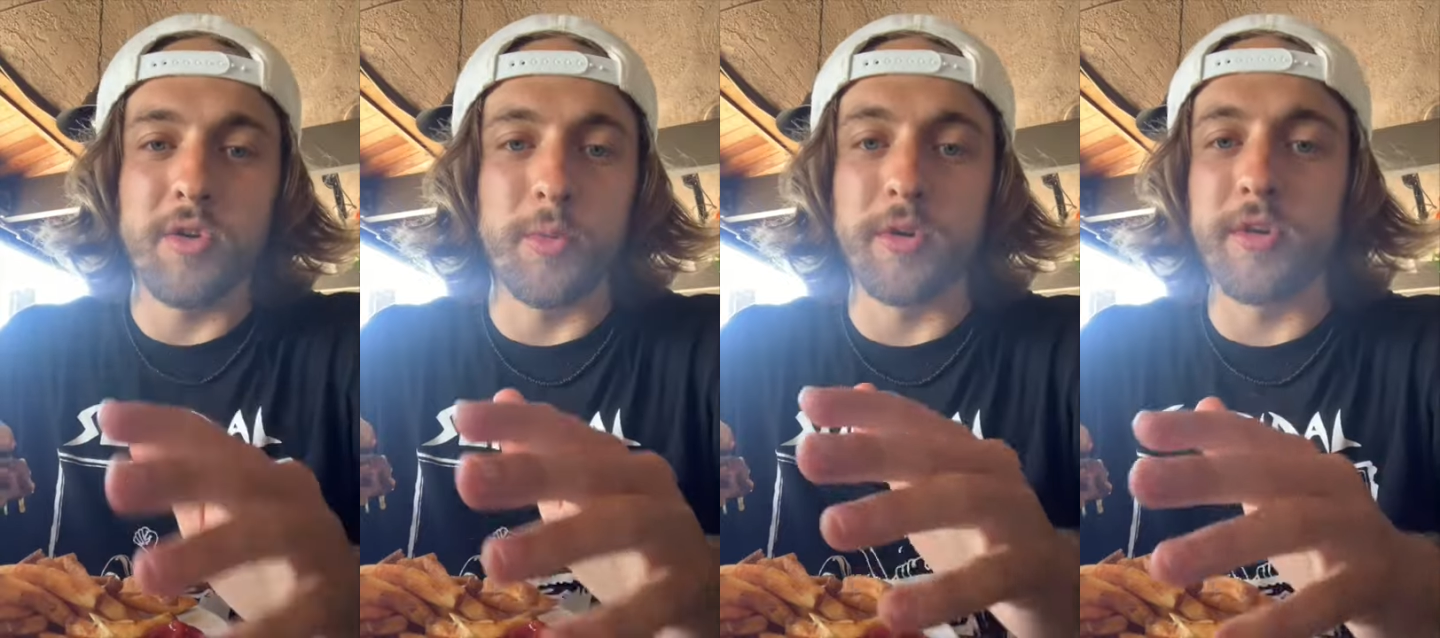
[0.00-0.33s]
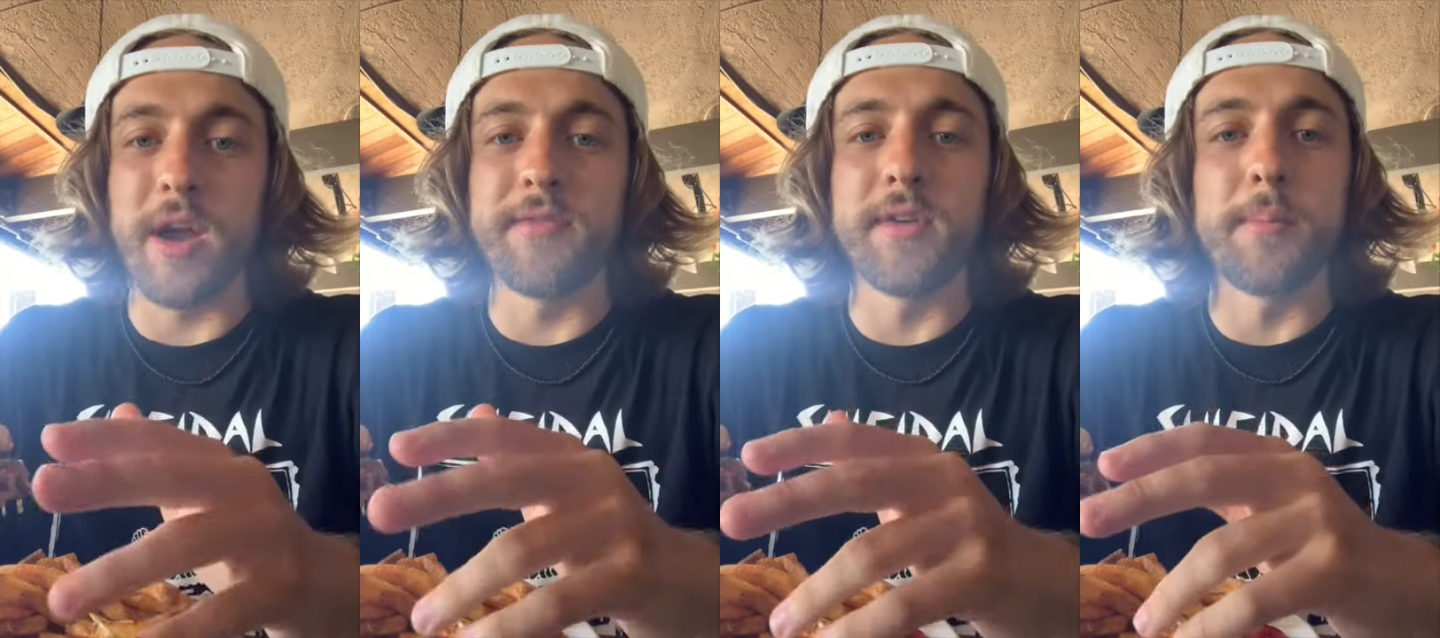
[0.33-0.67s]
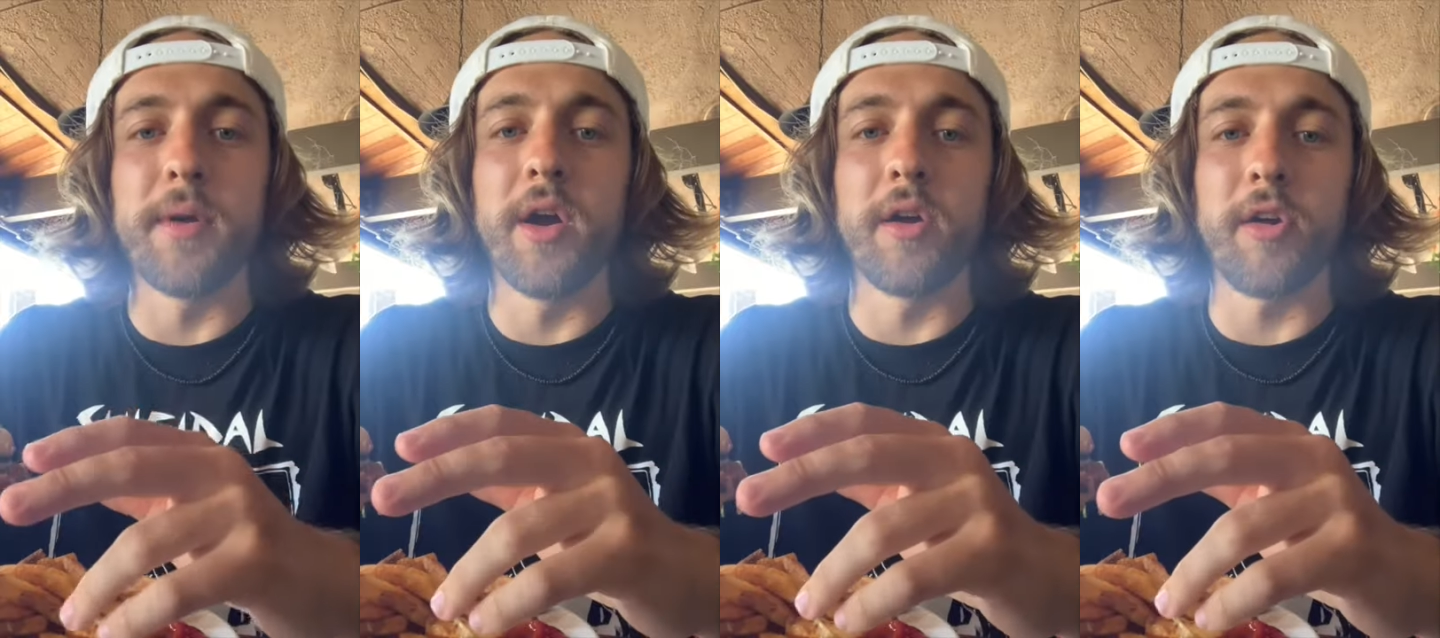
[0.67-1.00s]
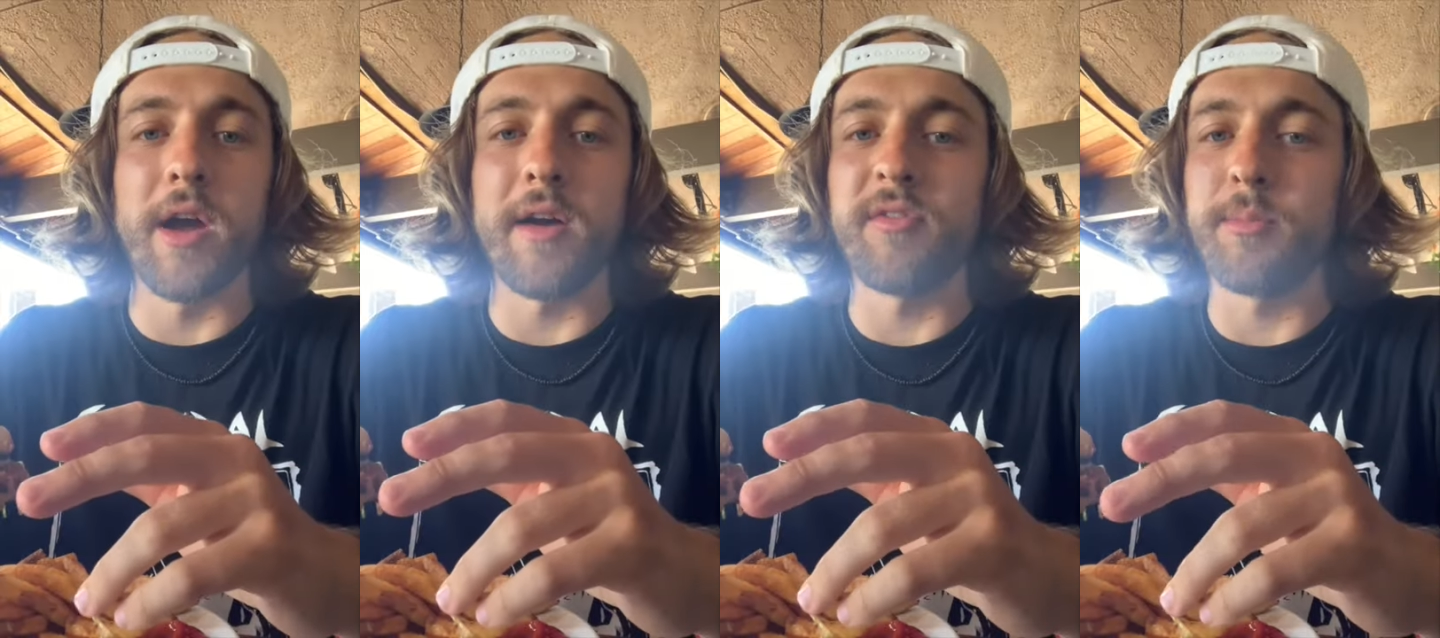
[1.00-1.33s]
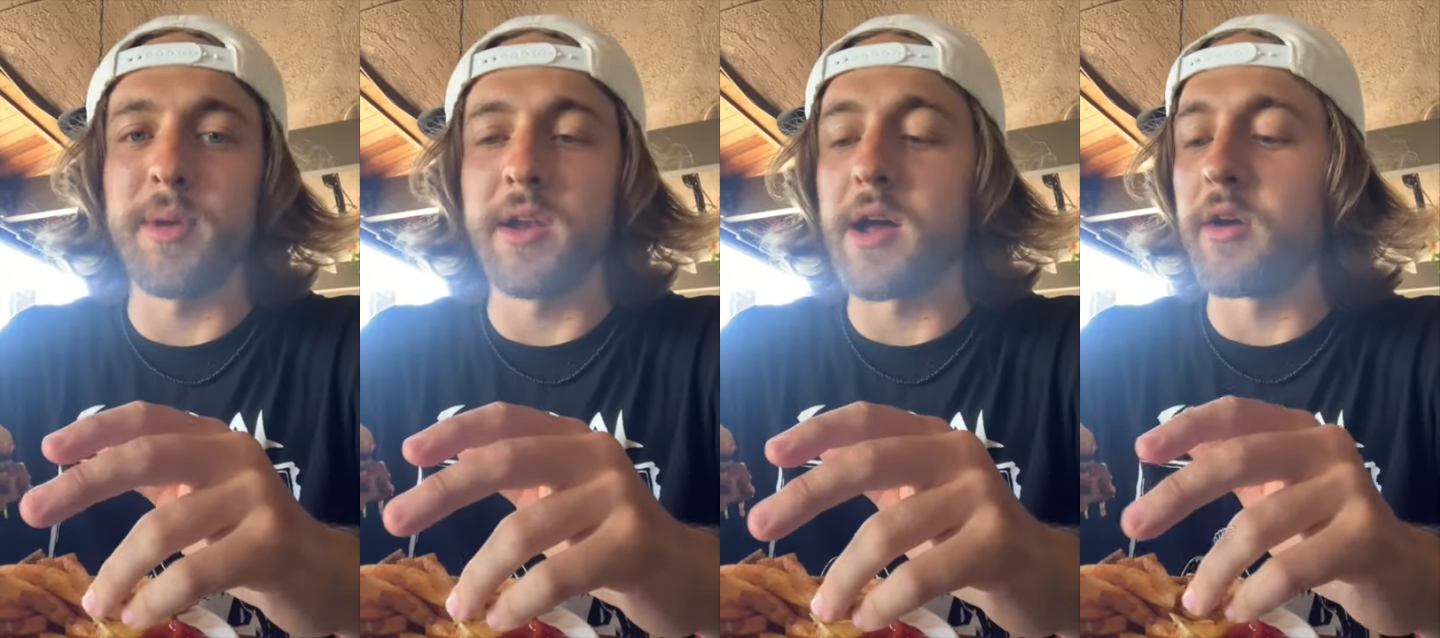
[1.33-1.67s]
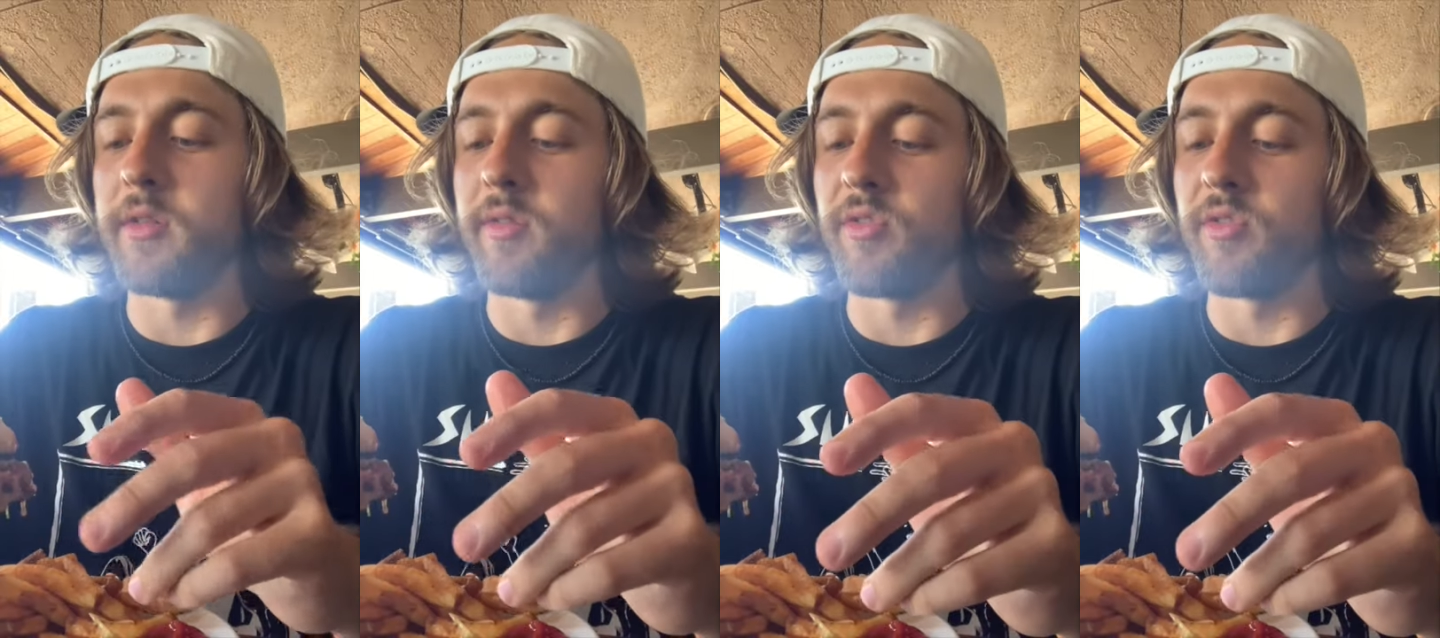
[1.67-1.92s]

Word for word: We're craving a burger after being out in the